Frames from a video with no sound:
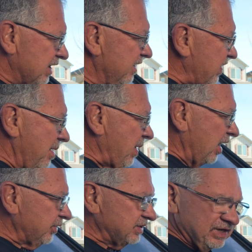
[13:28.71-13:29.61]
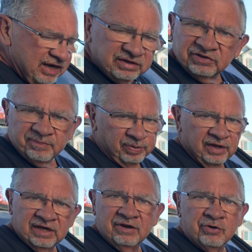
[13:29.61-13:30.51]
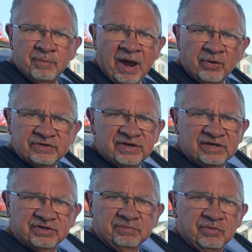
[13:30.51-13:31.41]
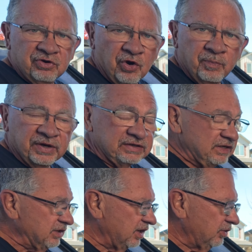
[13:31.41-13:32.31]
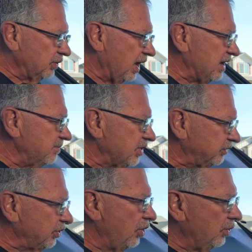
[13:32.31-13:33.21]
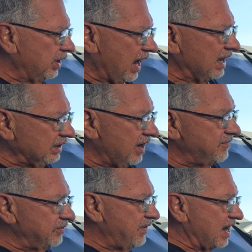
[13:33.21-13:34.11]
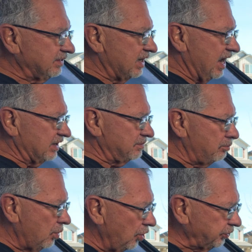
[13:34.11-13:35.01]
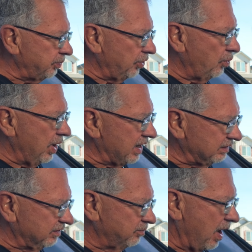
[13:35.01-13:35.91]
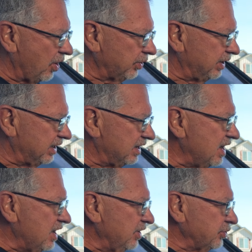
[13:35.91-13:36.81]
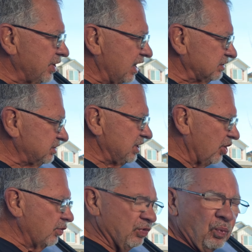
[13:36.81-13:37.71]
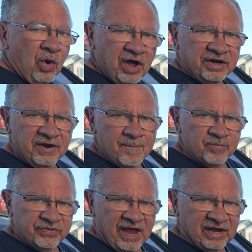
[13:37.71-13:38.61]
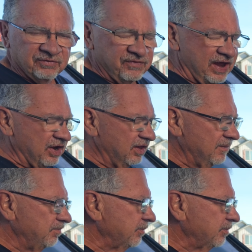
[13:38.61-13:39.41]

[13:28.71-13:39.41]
If that battery's dead, just plug it into a power station. No big deal, right? So I love the fact that it has multiple ways of powering it. You're not stuck with one that can fail.